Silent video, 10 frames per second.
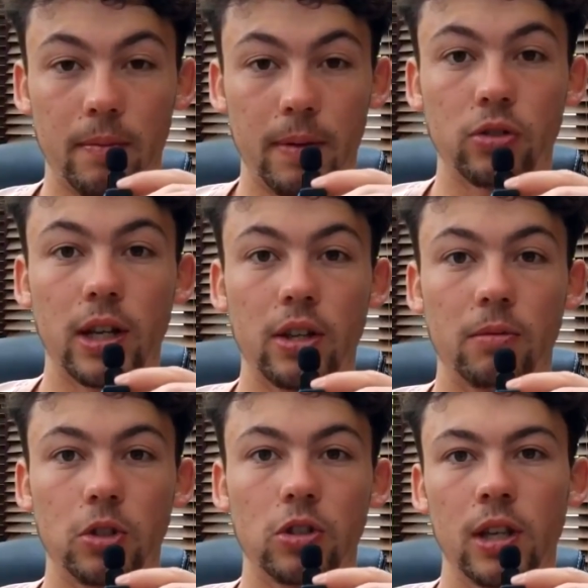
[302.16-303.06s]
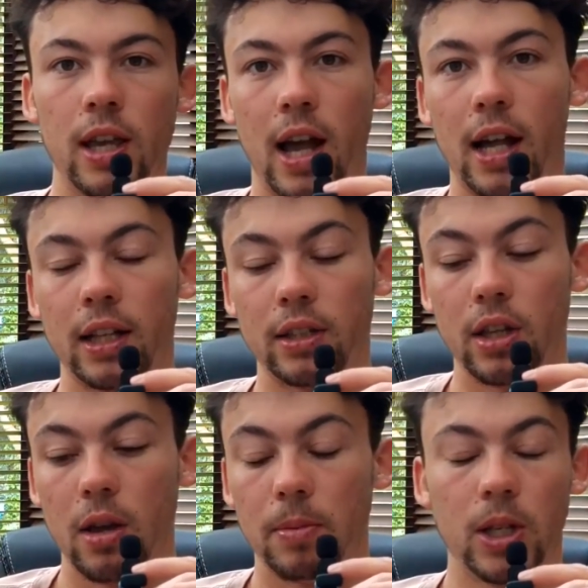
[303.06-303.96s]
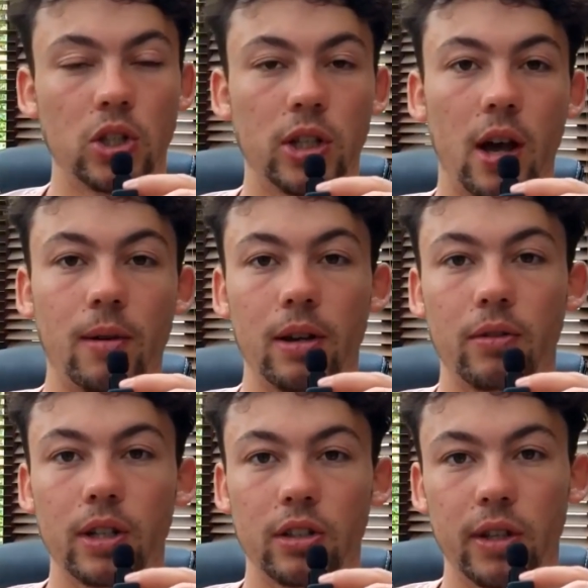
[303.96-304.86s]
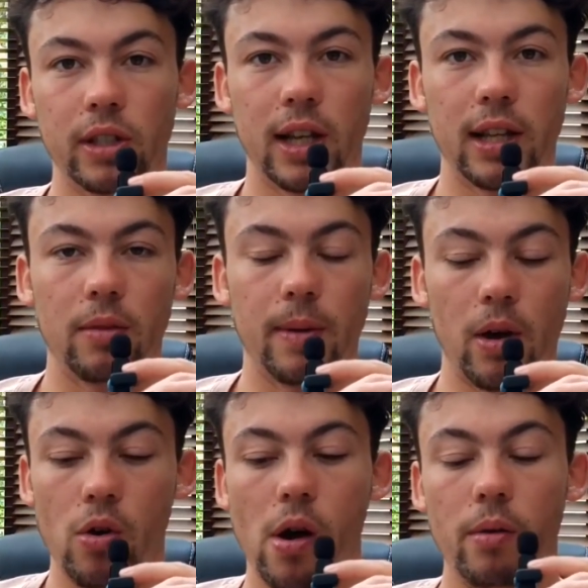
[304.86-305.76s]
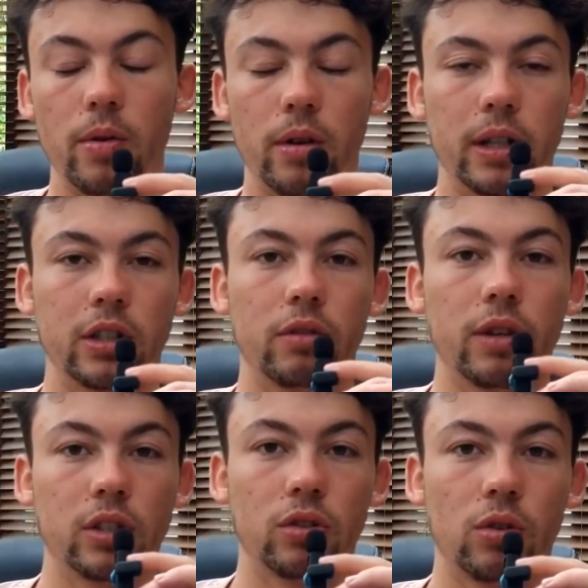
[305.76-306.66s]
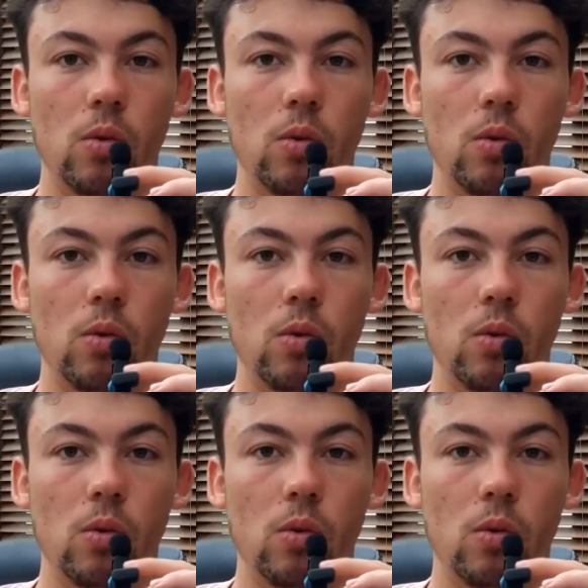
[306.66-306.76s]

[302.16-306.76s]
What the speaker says: for the best trading opportunity, and potentially I will increase the risk a little bit, or I will increase the risk to